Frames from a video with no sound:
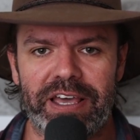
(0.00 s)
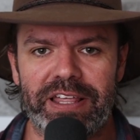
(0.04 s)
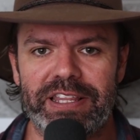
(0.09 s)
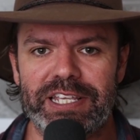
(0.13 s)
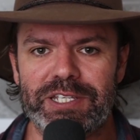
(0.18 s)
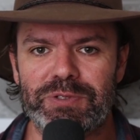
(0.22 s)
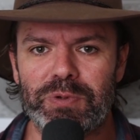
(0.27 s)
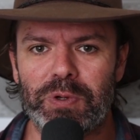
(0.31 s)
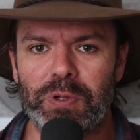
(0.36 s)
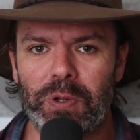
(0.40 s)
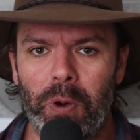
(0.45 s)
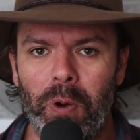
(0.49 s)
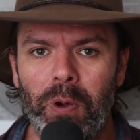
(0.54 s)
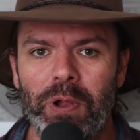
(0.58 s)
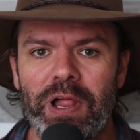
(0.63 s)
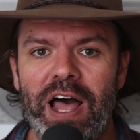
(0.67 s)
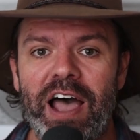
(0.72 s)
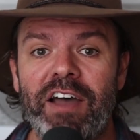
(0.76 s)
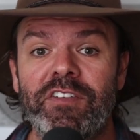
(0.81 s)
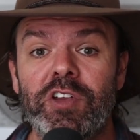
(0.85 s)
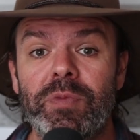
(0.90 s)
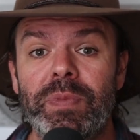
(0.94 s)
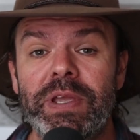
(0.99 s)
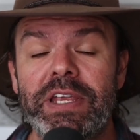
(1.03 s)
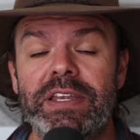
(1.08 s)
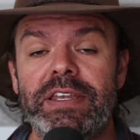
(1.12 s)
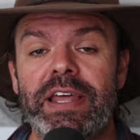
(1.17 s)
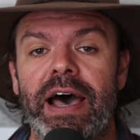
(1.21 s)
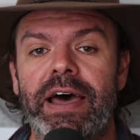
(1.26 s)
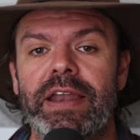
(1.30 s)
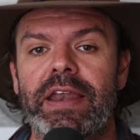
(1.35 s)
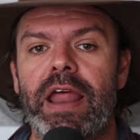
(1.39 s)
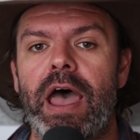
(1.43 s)
This will all have to be
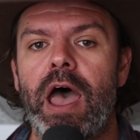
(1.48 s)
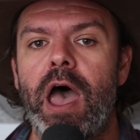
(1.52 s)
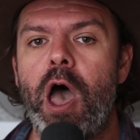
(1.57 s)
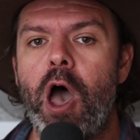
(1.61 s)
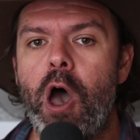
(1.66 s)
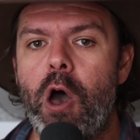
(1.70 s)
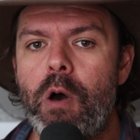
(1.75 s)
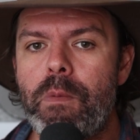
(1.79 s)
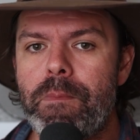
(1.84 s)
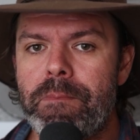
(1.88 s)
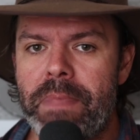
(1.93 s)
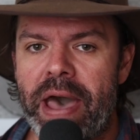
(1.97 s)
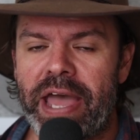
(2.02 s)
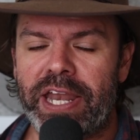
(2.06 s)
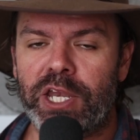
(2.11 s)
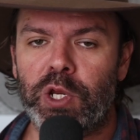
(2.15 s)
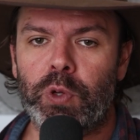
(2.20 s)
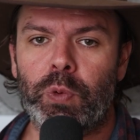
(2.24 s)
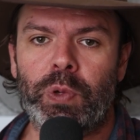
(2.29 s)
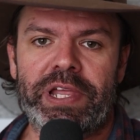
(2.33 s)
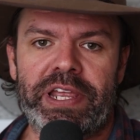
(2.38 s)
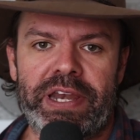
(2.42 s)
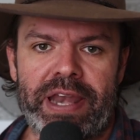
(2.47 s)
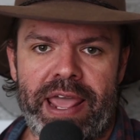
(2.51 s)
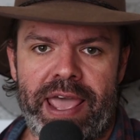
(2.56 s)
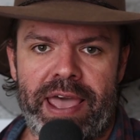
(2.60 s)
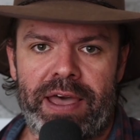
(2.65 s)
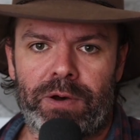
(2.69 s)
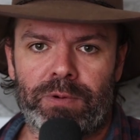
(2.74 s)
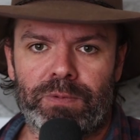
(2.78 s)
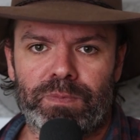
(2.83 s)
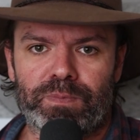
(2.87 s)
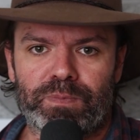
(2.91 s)
done manually
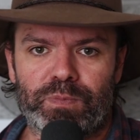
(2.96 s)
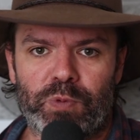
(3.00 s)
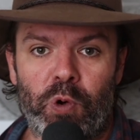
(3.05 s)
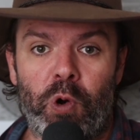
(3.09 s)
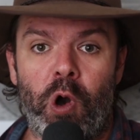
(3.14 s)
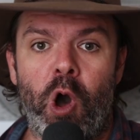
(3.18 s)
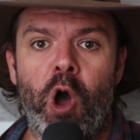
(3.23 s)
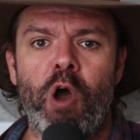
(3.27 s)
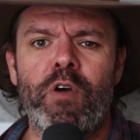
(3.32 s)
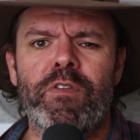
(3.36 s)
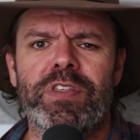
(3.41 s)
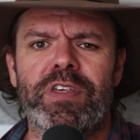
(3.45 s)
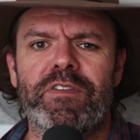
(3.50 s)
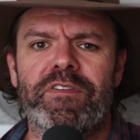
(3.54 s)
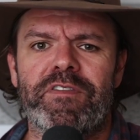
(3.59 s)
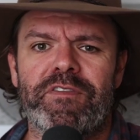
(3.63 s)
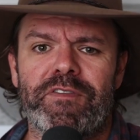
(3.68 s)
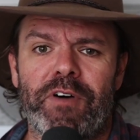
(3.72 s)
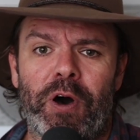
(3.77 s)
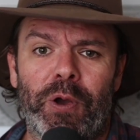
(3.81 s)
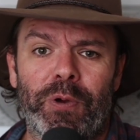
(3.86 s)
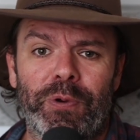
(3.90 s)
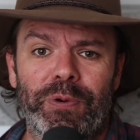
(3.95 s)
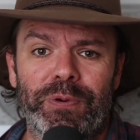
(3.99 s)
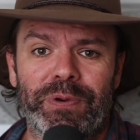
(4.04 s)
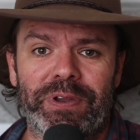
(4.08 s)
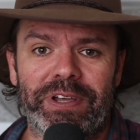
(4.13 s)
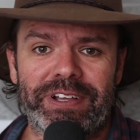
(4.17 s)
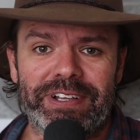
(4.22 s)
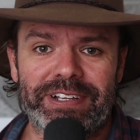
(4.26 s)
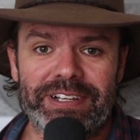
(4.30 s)
now or over the phone.